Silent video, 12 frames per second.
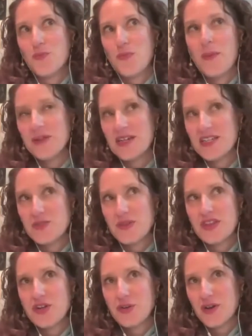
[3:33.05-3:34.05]
a place with
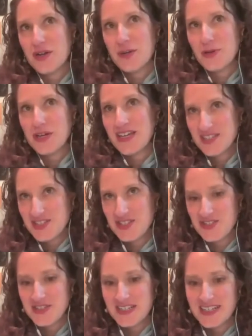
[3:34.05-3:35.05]
incredible
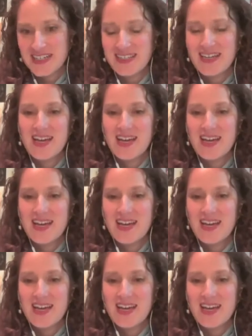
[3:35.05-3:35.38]
history,